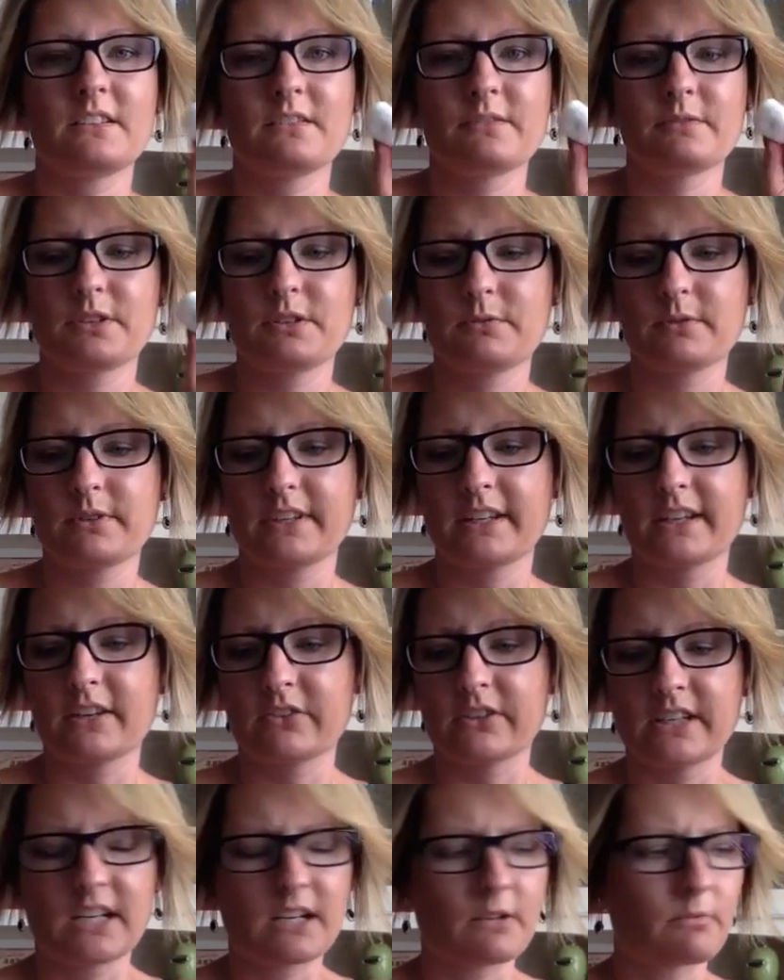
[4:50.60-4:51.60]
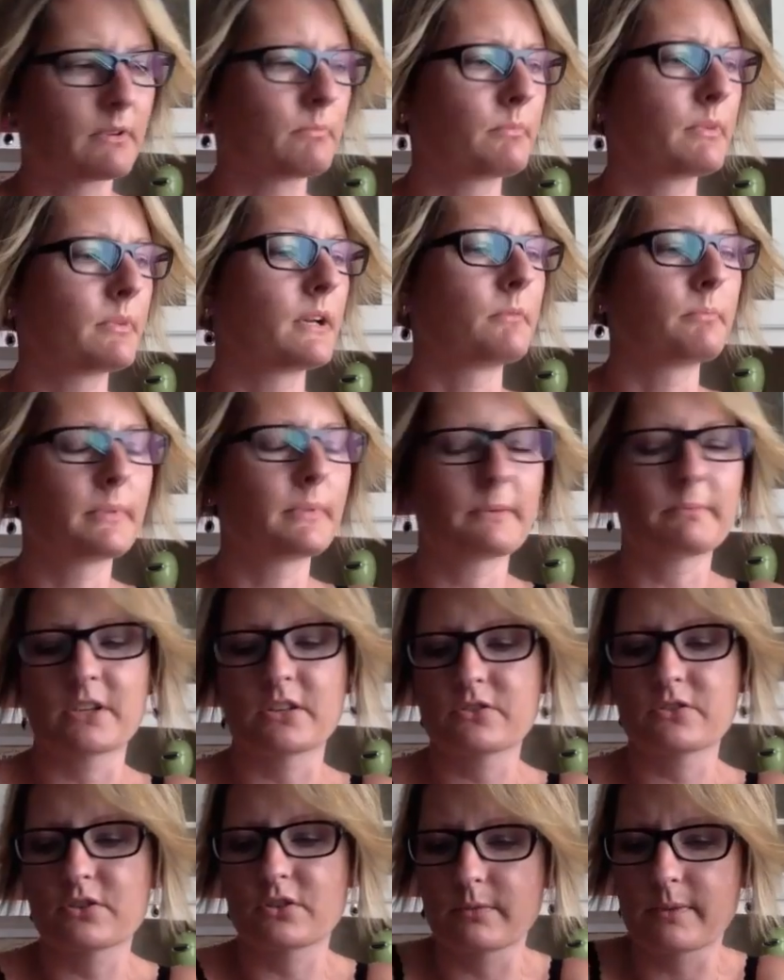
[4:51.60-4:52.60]
You really only need 1 pump. I'm
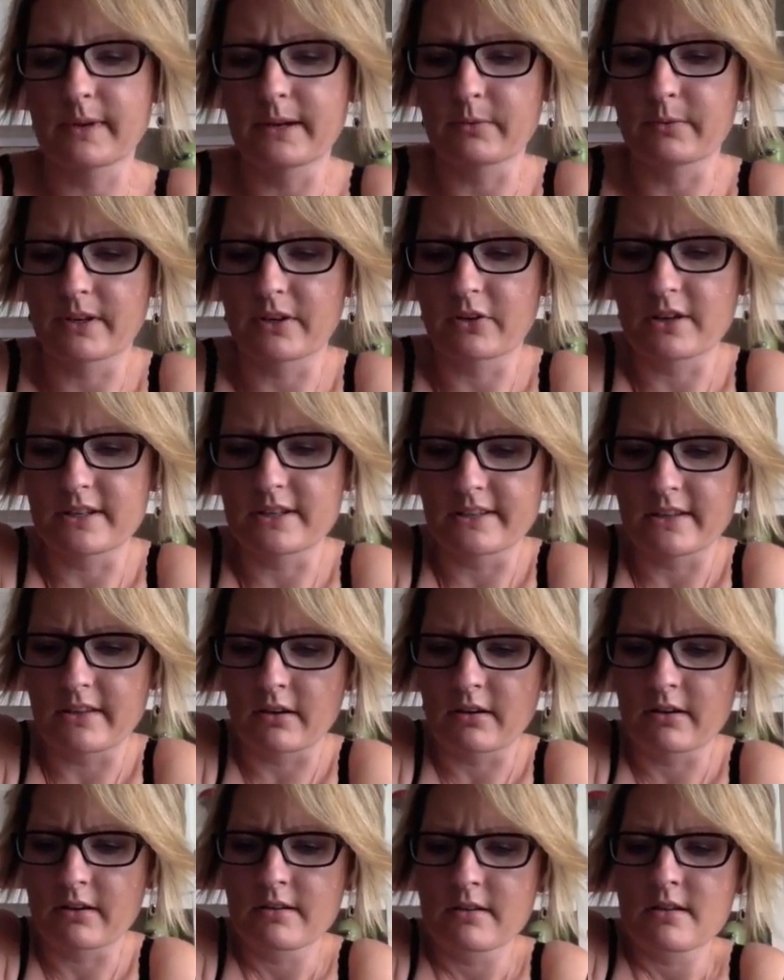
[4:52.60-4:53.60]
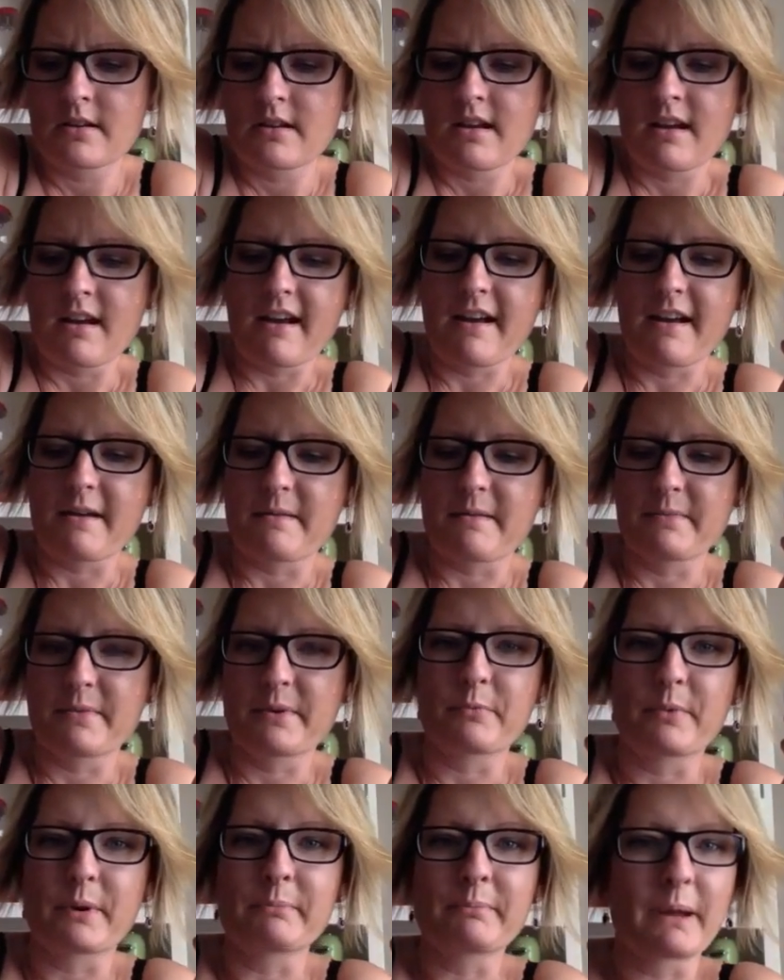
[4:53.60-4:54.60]
not sure why I went crazy there. 1
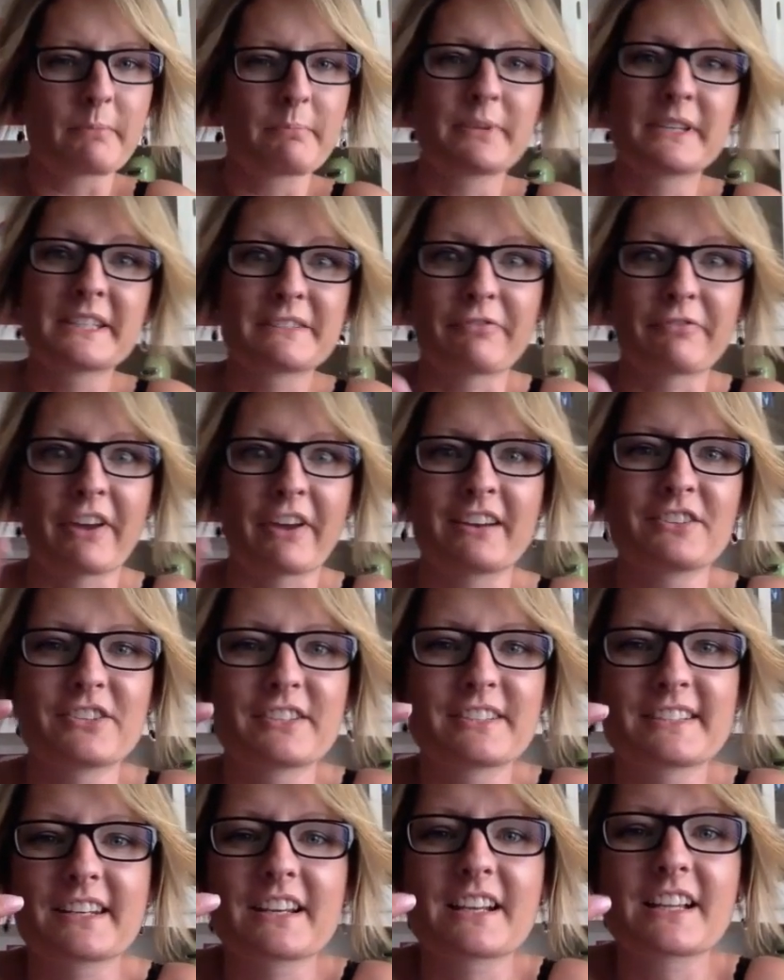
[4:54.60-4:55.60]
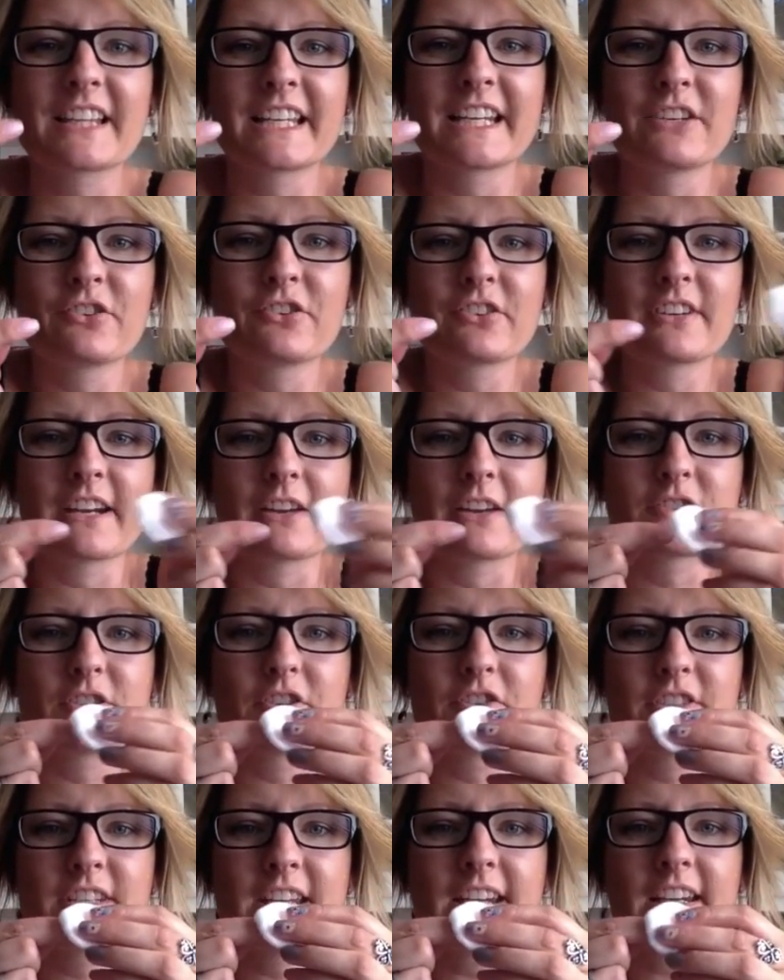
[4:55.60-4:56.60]
pump is fine just to clean your nail. So
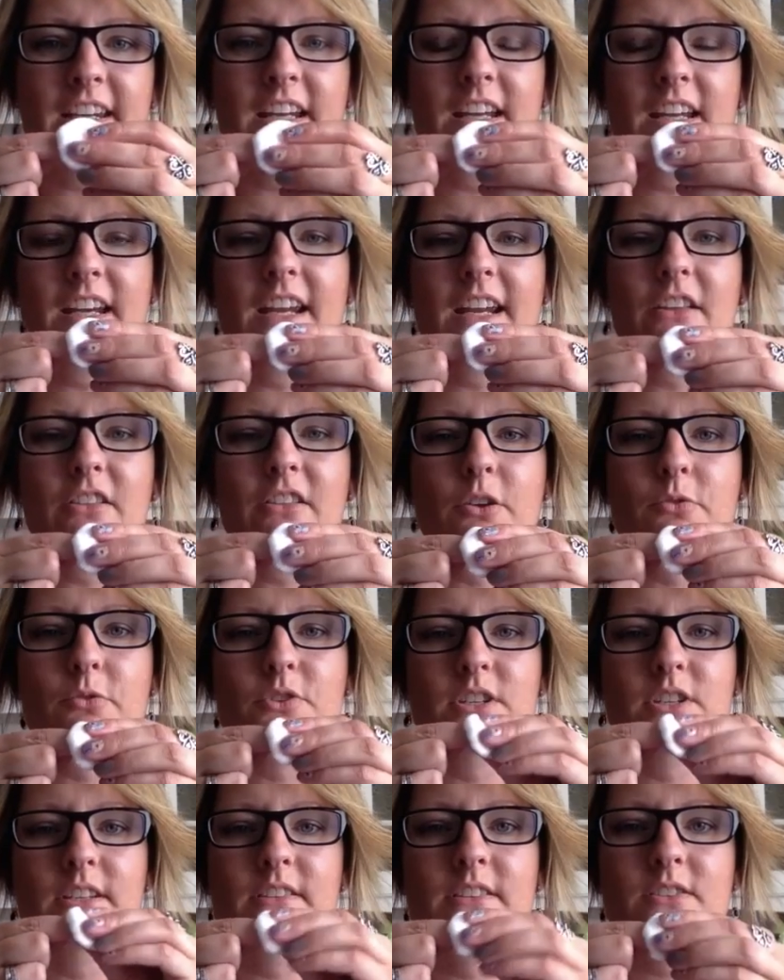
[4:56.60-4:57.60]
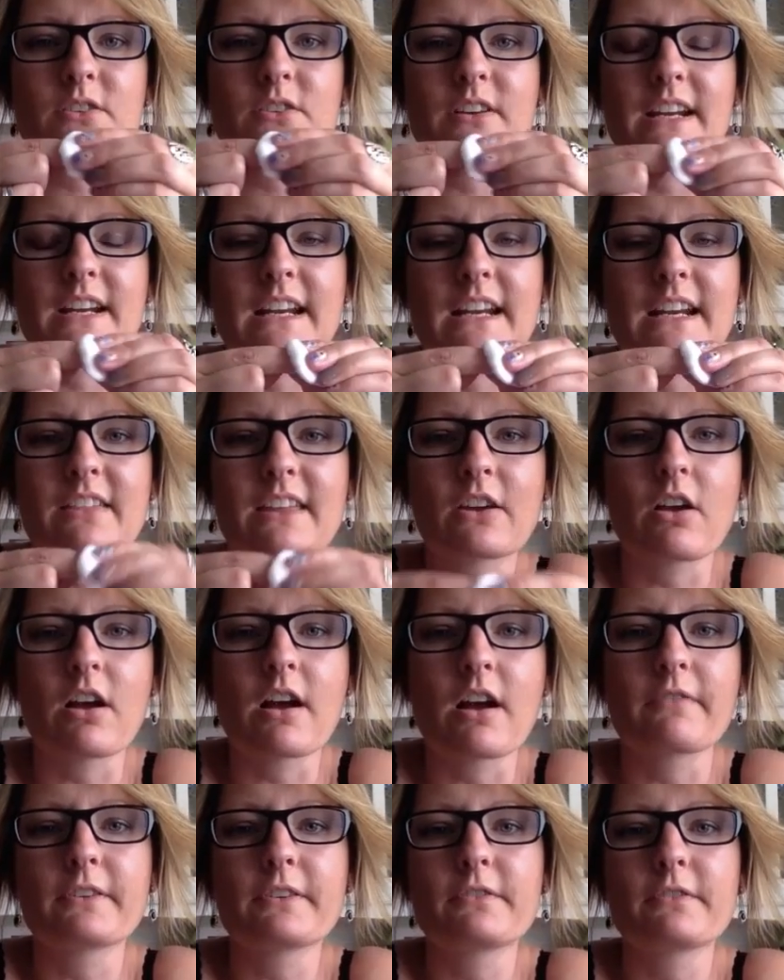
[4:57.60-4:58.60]
you're taking any lotions or anything
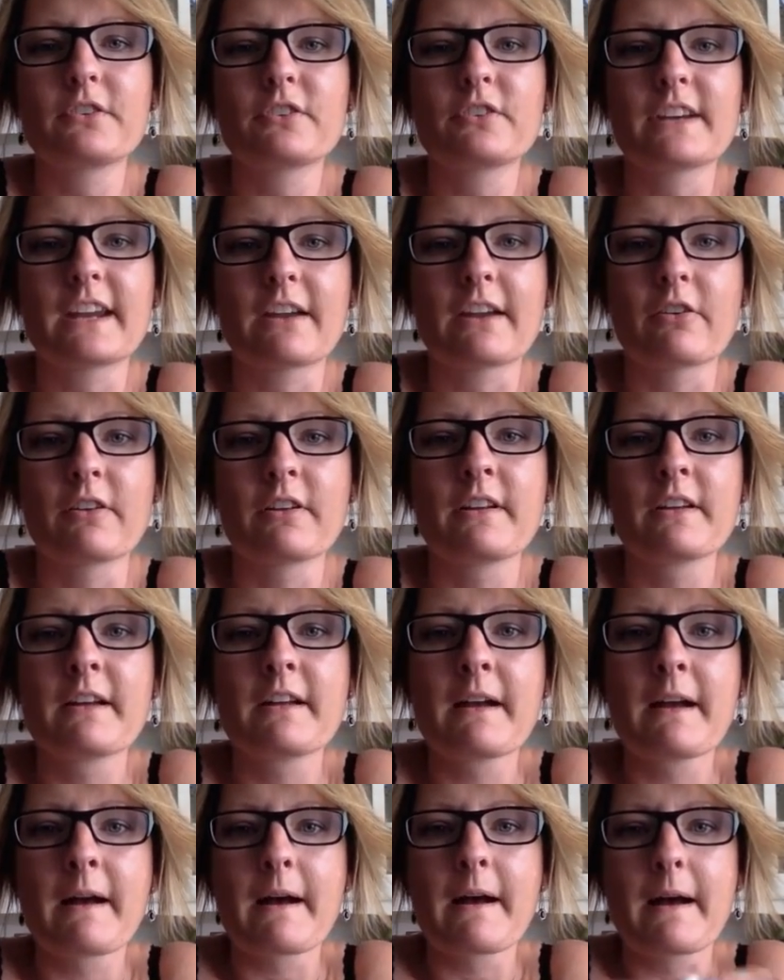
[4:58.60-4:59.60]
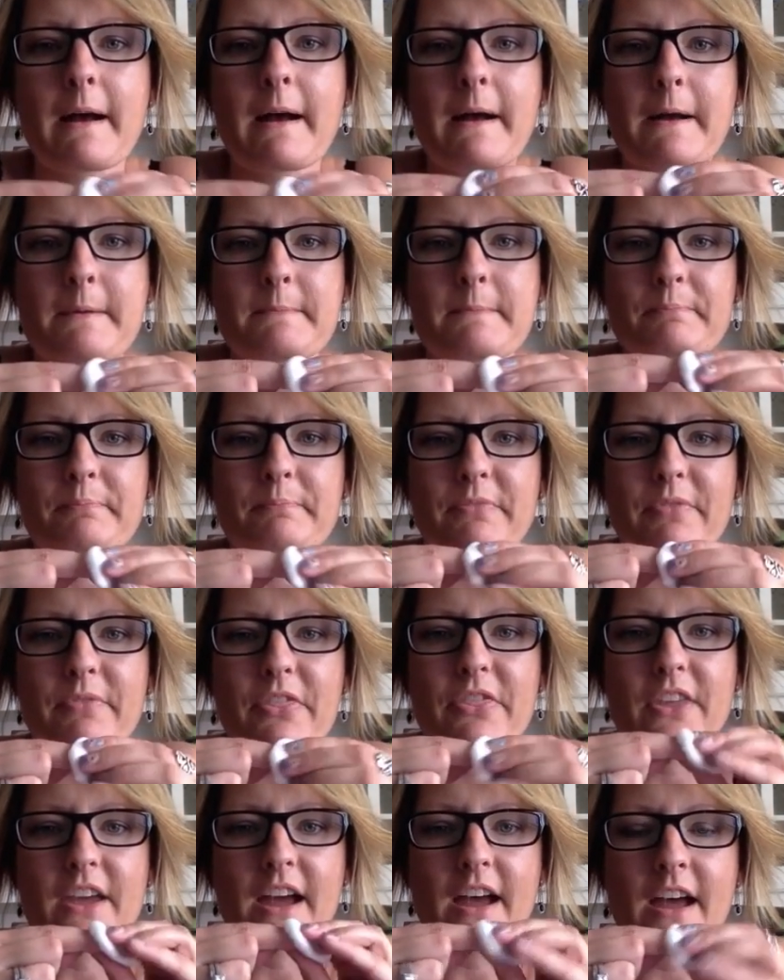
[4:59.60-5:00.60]
off of your nail
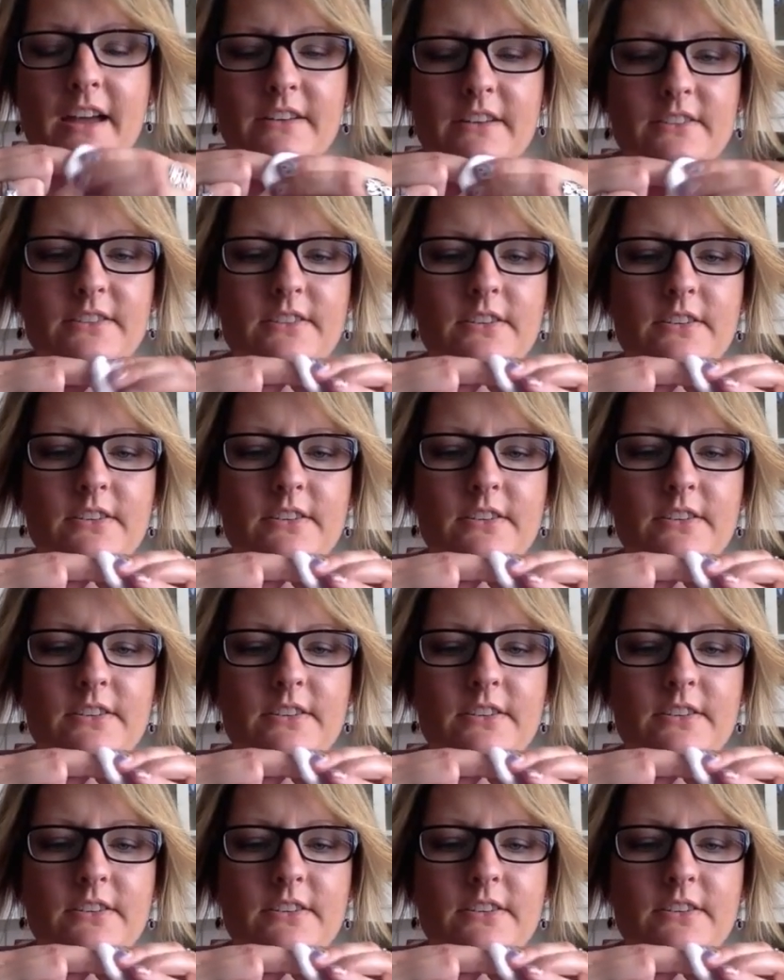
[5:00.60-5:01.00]
that